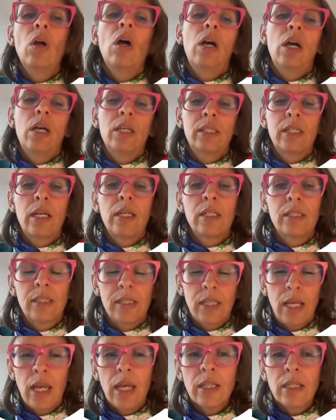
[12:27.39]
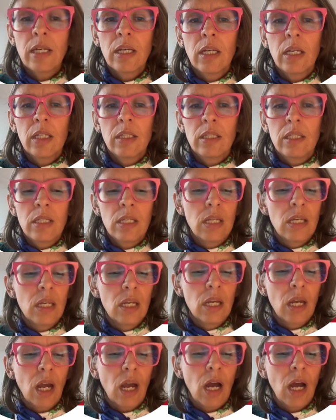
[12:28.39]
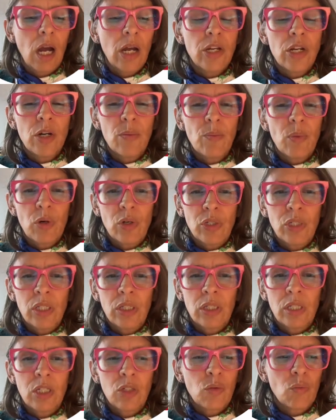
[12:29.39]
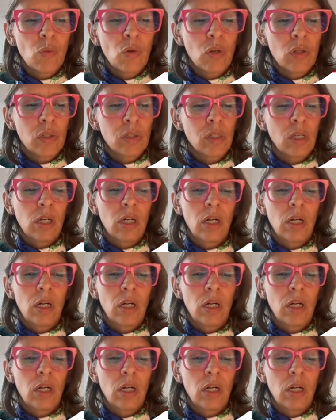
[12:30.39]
as I said, the higher percentage was